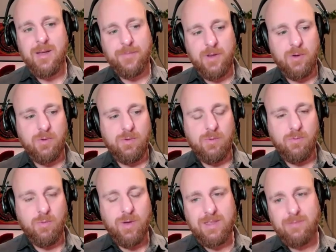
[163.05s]
you know,
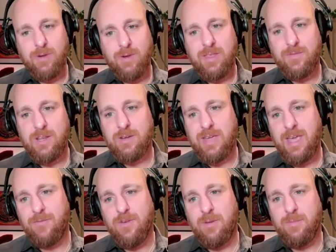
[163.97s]
where that video
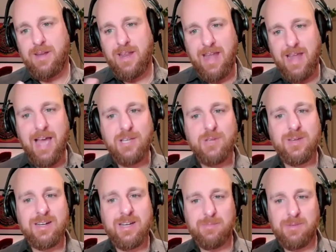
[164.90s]
came from and how you
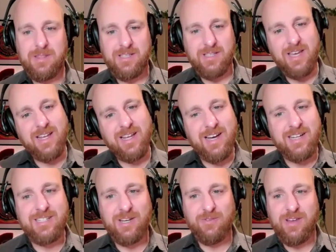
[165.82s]
ended up in this kind of
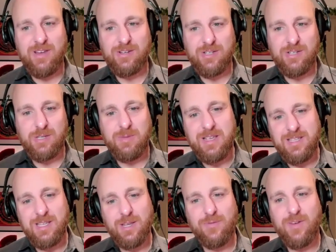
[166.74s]
content creation space
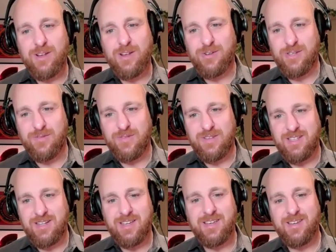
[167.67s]
that you find yourself in
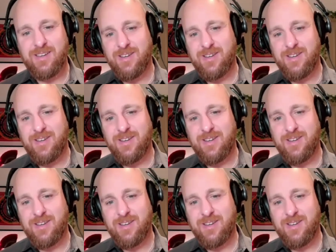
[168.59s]
today.